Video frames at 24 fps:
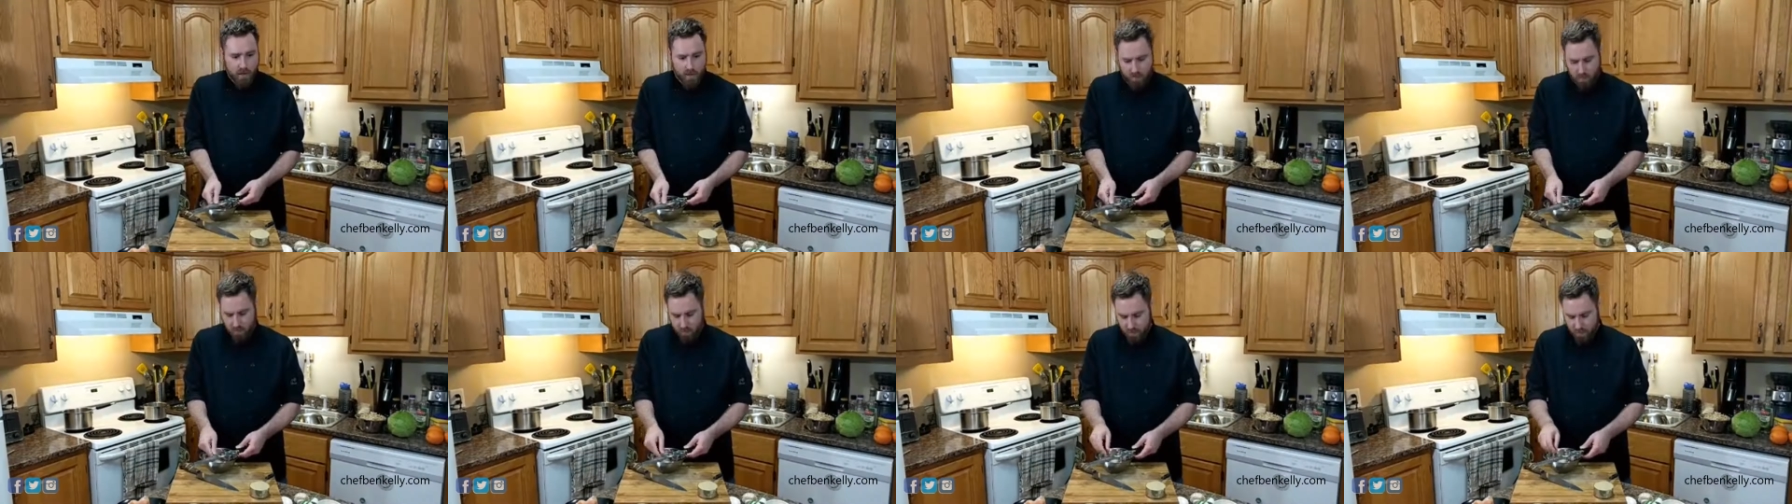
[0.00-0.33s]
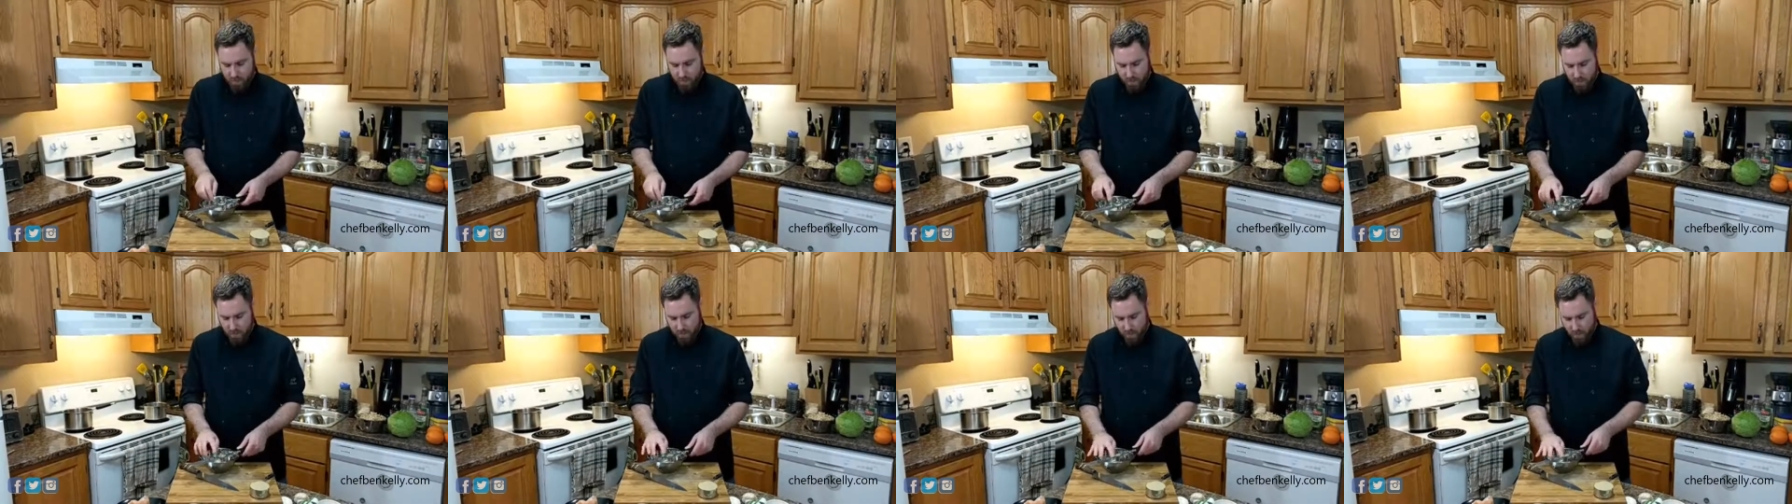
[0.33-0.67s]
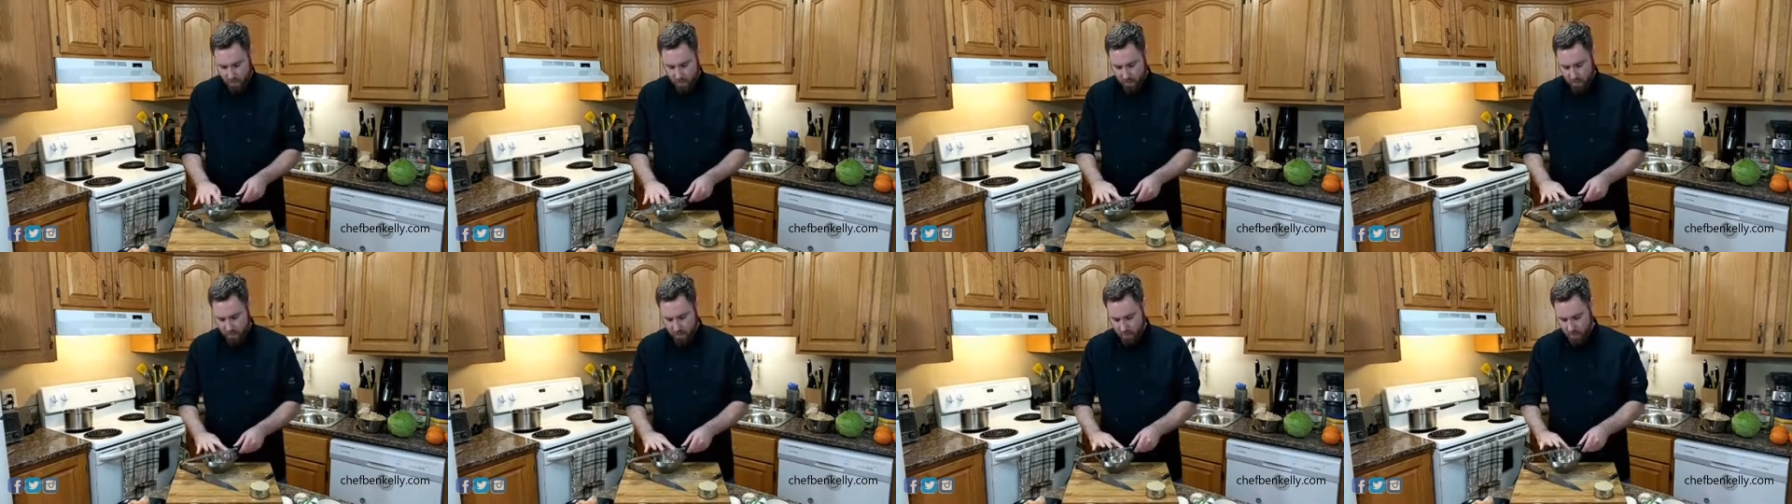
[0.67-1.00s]
and then we'll
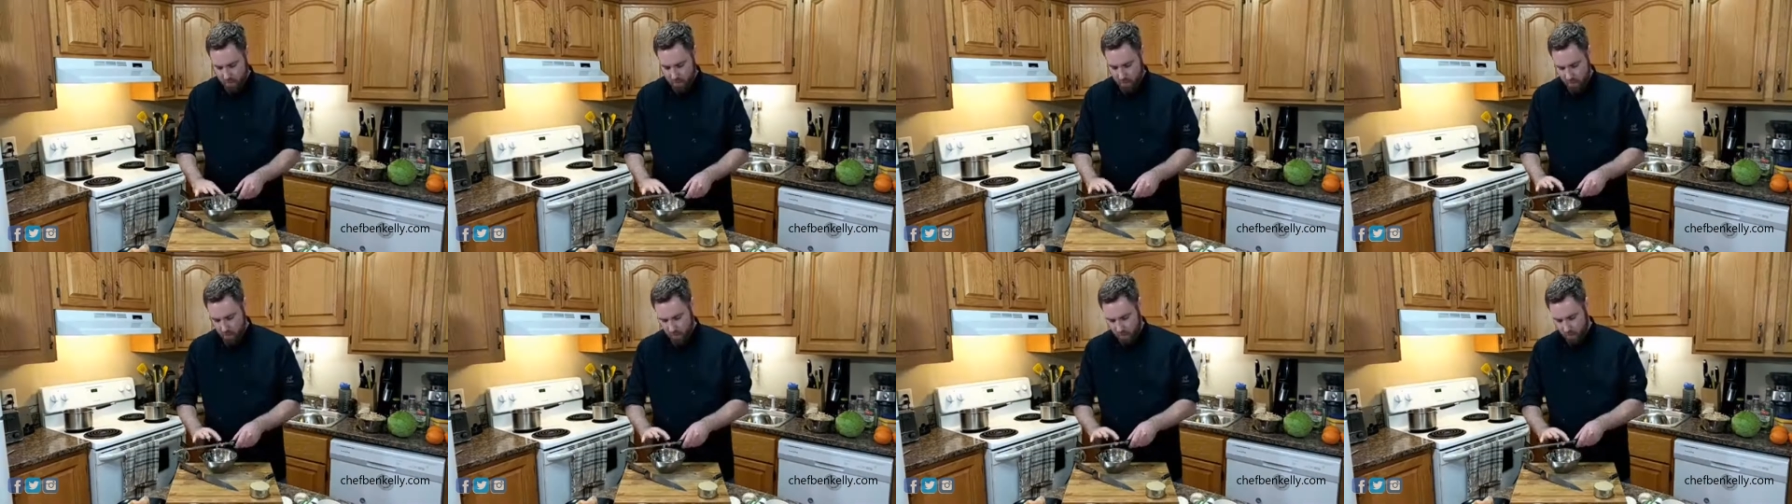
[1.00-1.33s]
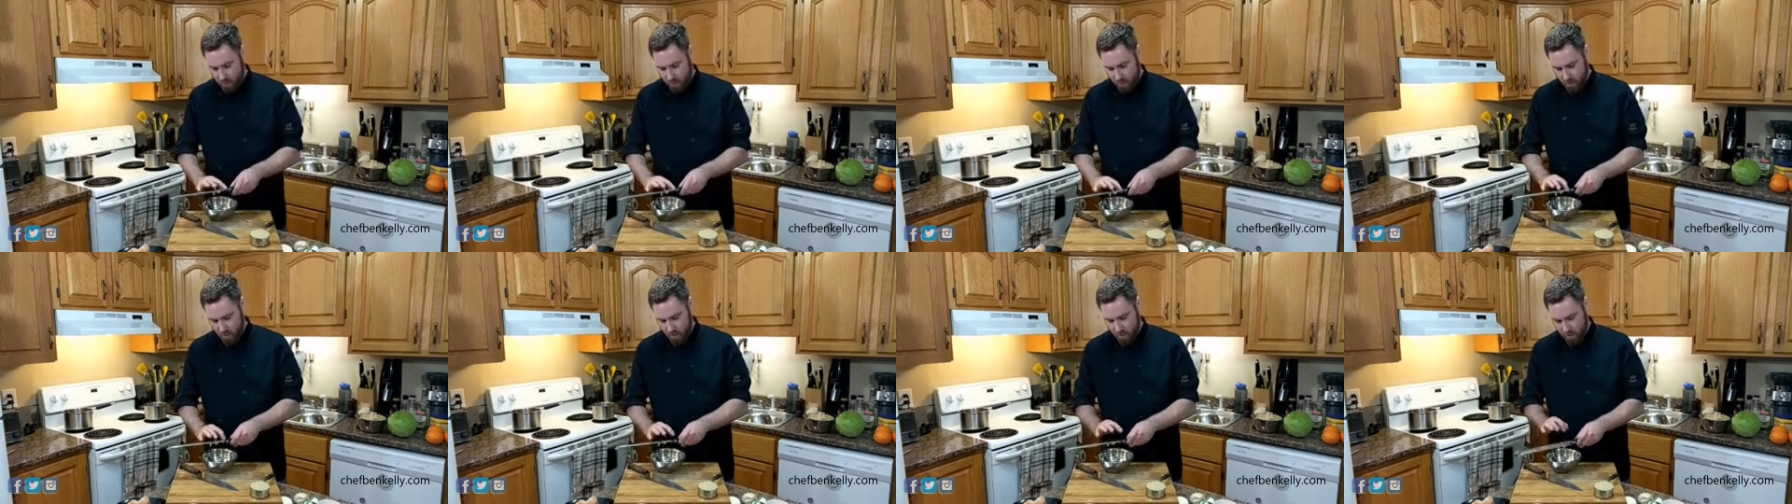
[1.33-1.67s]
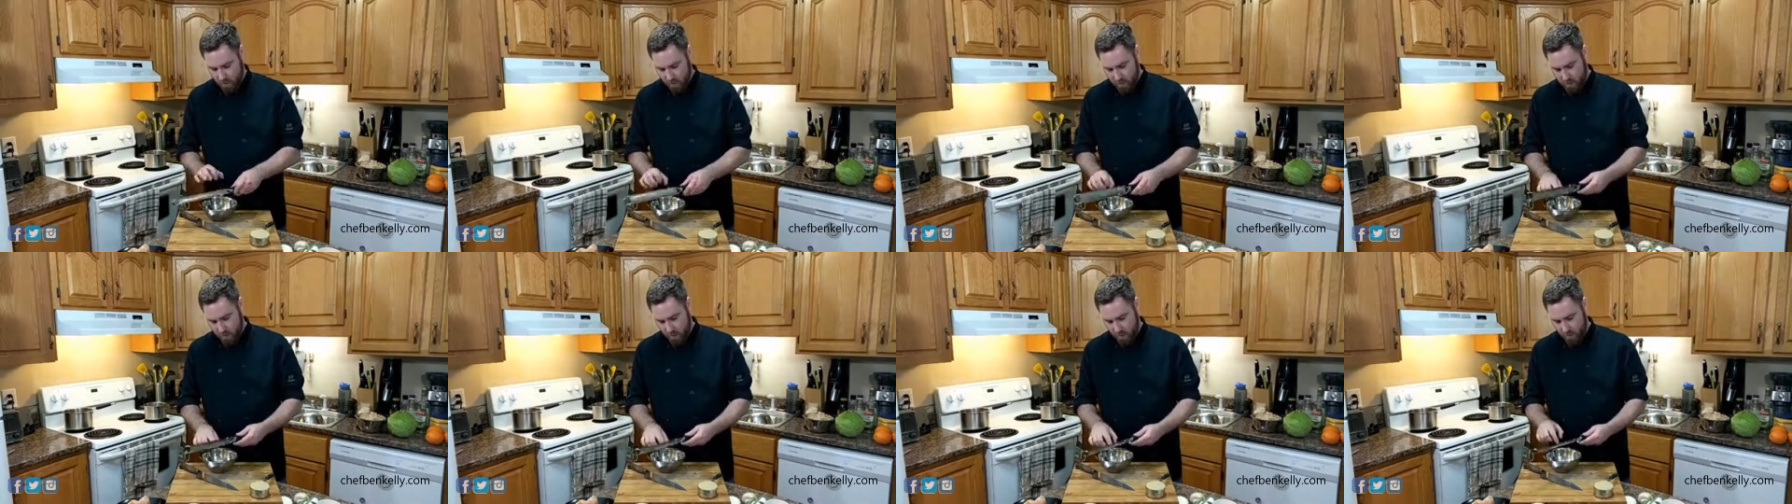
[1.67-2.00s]
start kind of
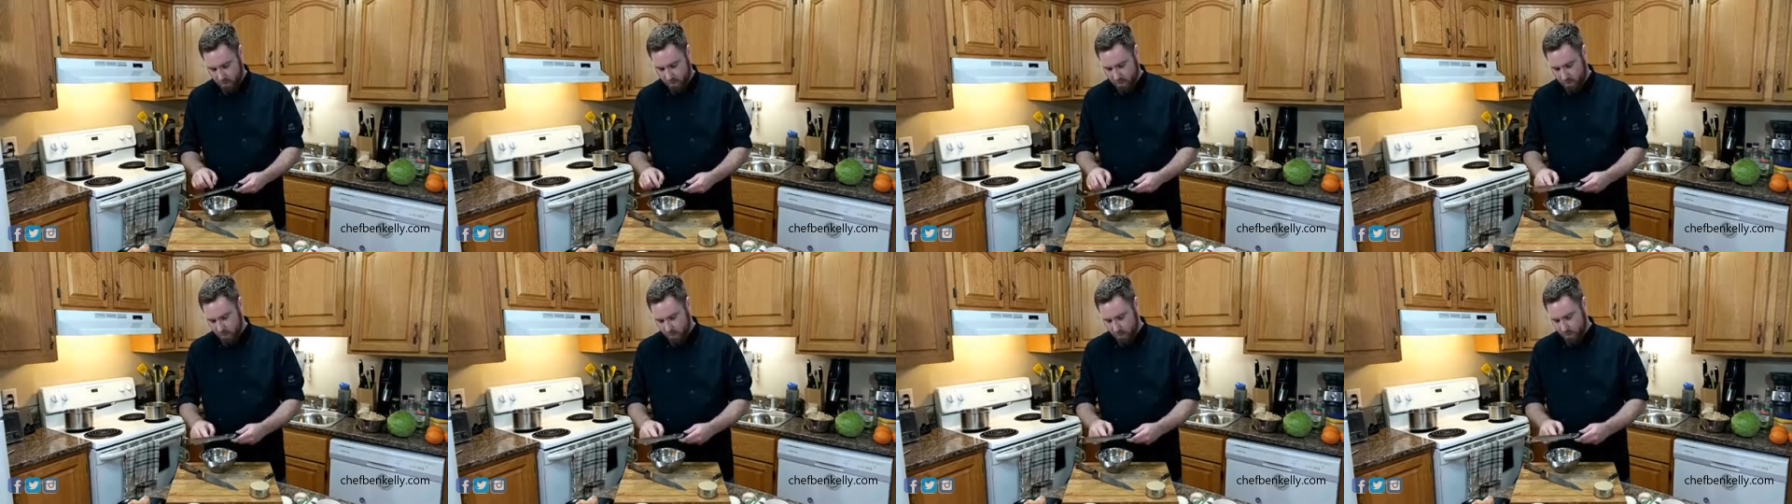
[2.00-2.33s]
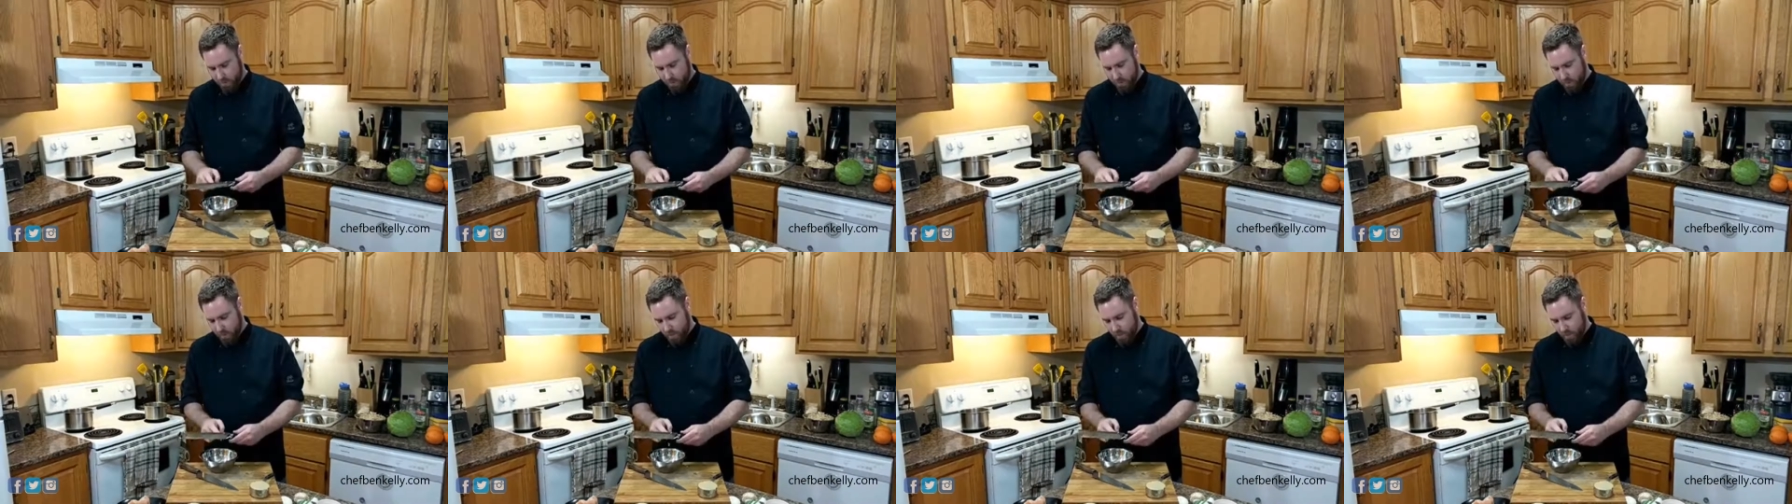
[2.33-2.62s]
cooking this stuff.